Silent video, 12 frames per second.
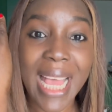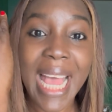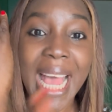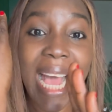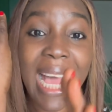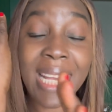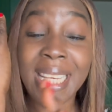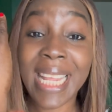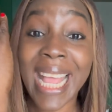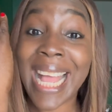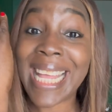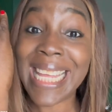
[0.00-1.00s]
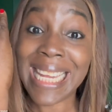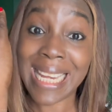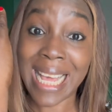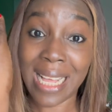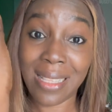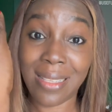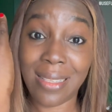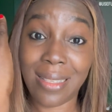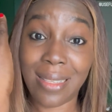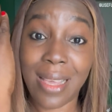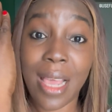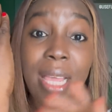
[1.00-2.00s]
And they are inert.
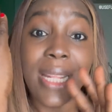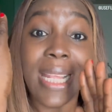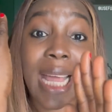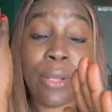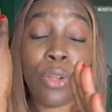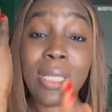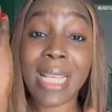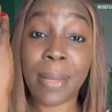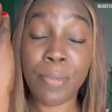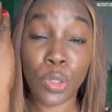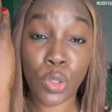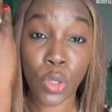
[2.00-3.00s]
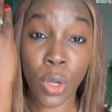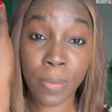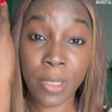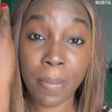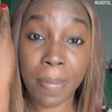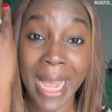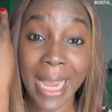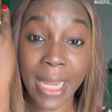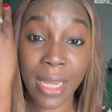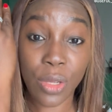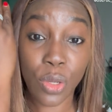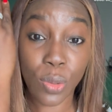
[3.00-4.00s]
They are not absorbed by
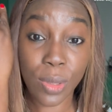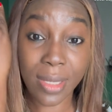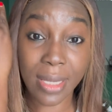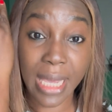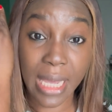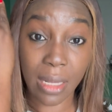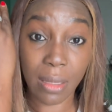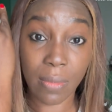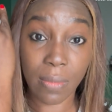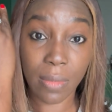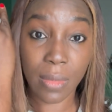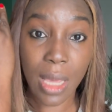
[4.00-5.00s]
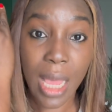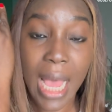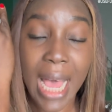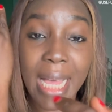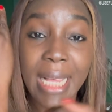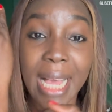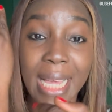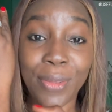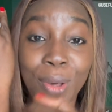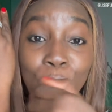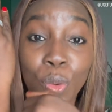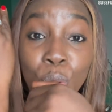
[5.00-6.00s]
your skin and
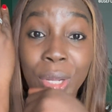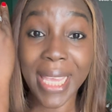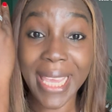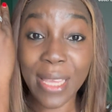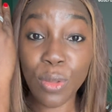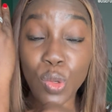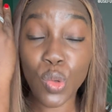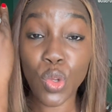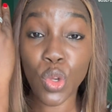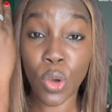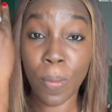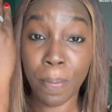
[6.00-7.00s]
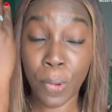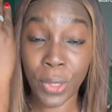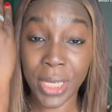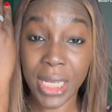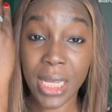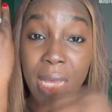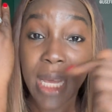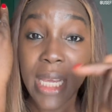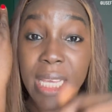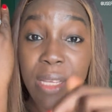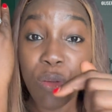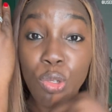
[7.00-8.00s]
cannot go into your body,
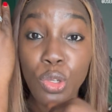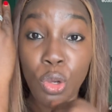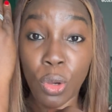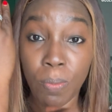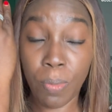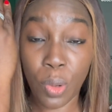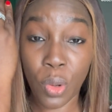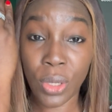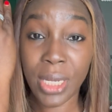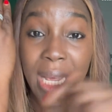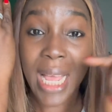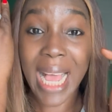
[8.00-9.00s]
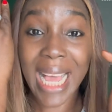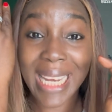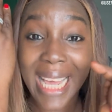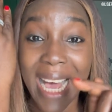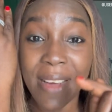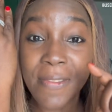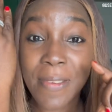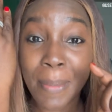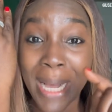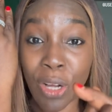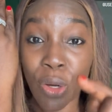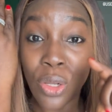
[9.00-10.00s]
into your blood, and have
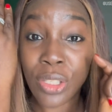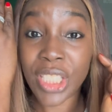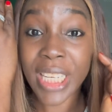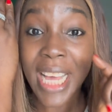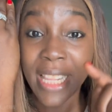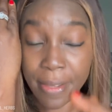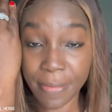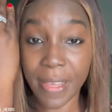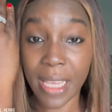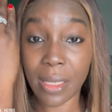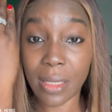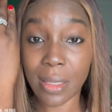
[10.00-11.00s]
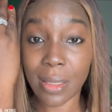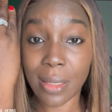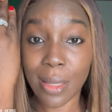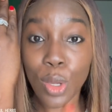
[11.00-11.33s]
pharmacological effects.